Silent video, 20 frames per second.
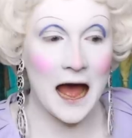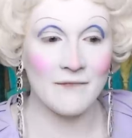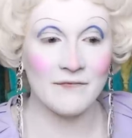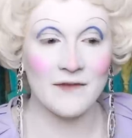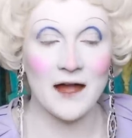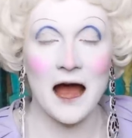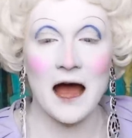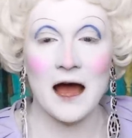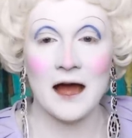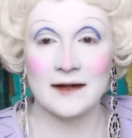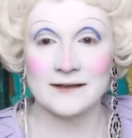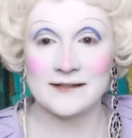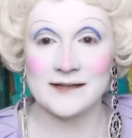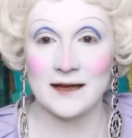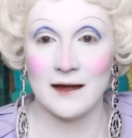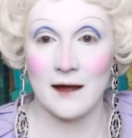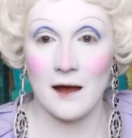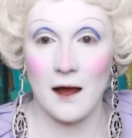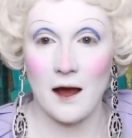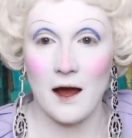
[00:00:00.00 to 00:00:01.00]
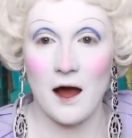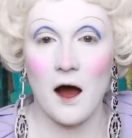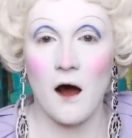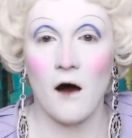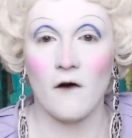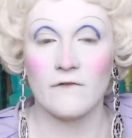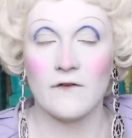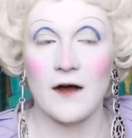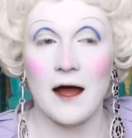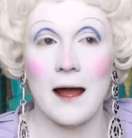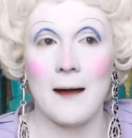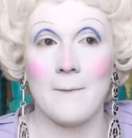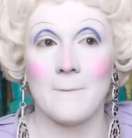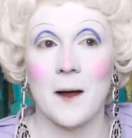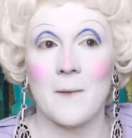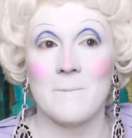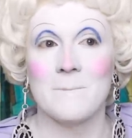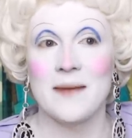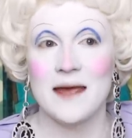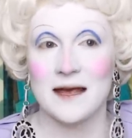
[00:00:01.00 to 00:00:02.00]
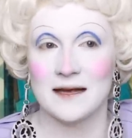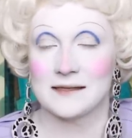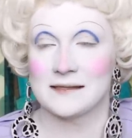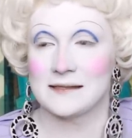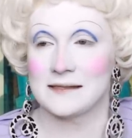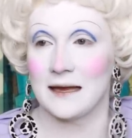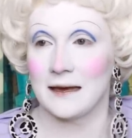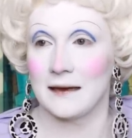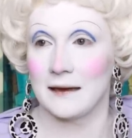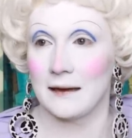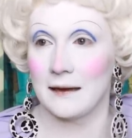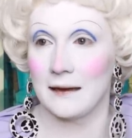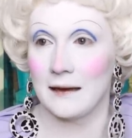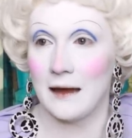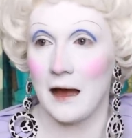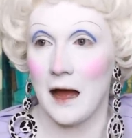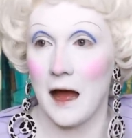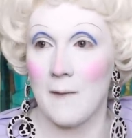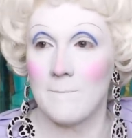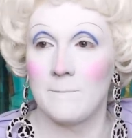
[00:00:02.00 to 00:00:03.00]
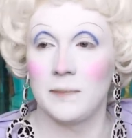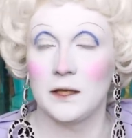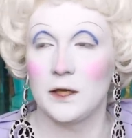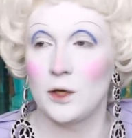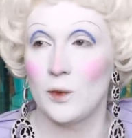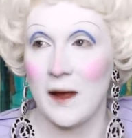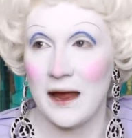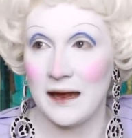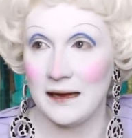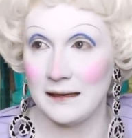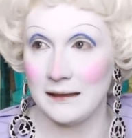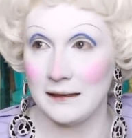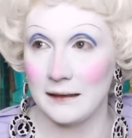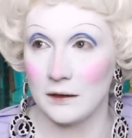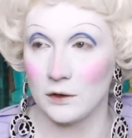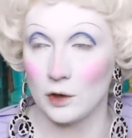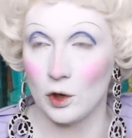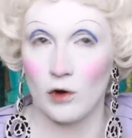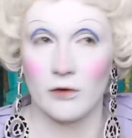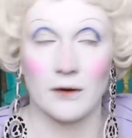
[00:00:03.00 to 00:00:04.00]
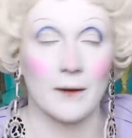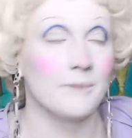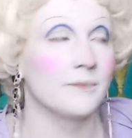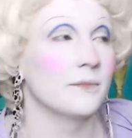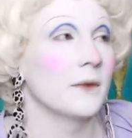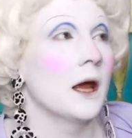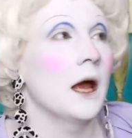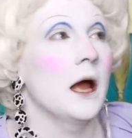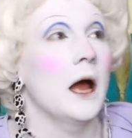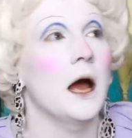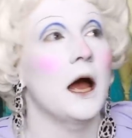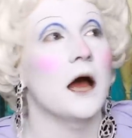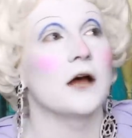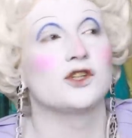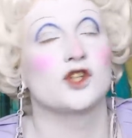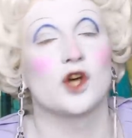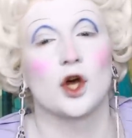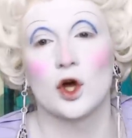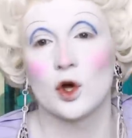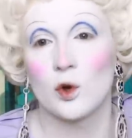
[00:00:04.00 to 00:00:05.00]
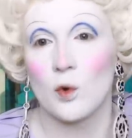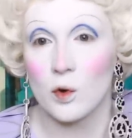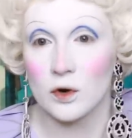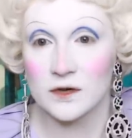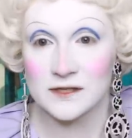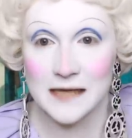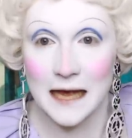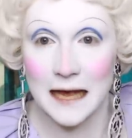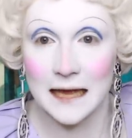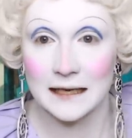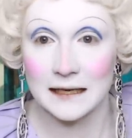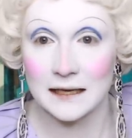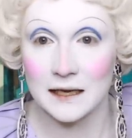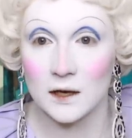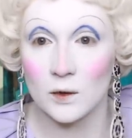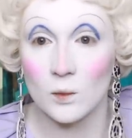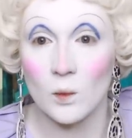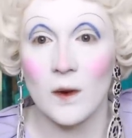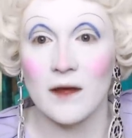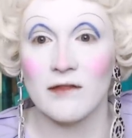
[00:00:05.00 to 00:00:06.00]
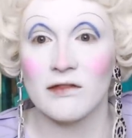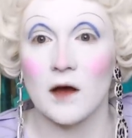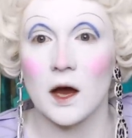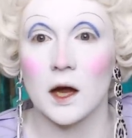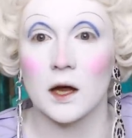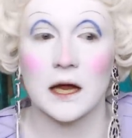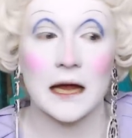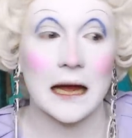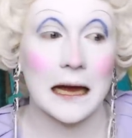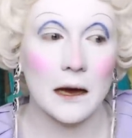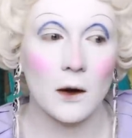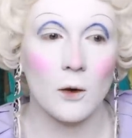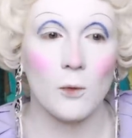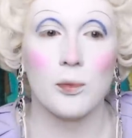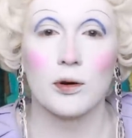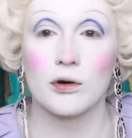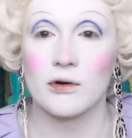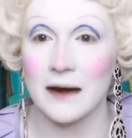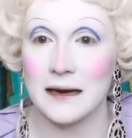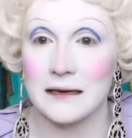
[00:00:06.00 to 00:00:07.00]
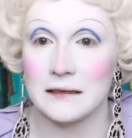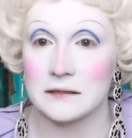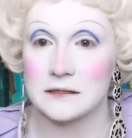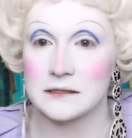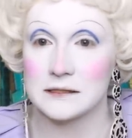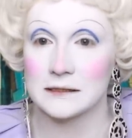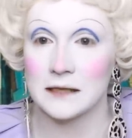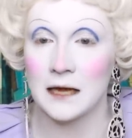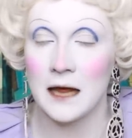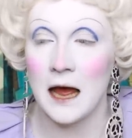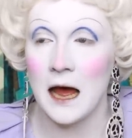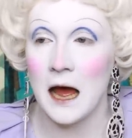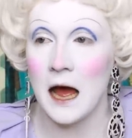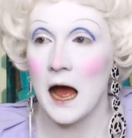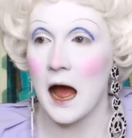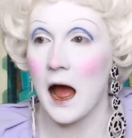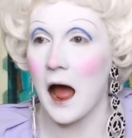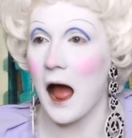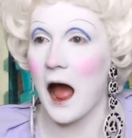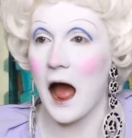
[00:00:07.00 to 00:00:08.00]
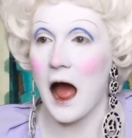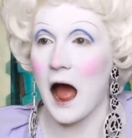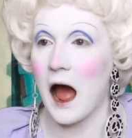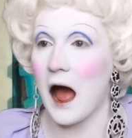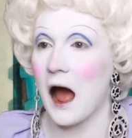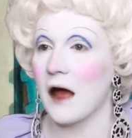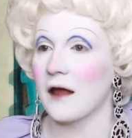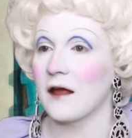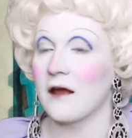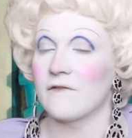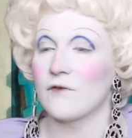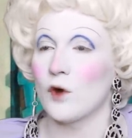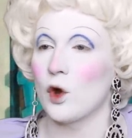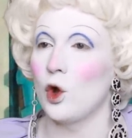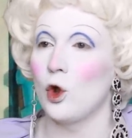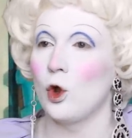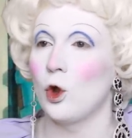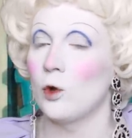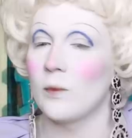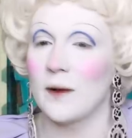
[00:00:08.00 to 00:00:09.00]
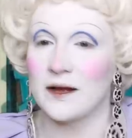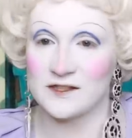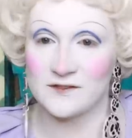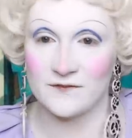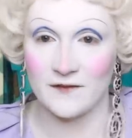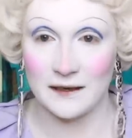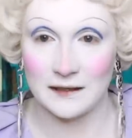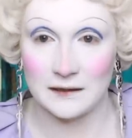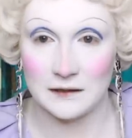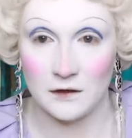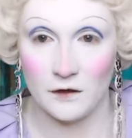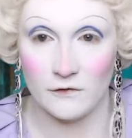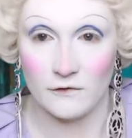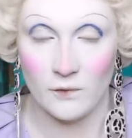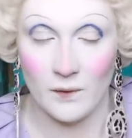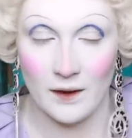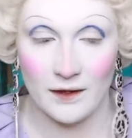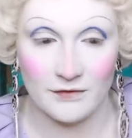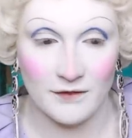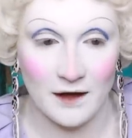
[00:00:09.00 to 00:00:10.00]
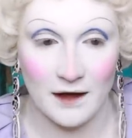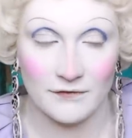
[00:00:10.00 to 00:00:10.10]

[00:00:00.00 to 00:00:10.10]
And the idea of mixing a blue alien or a turquoise alien with a cow print, I have always fell in love with.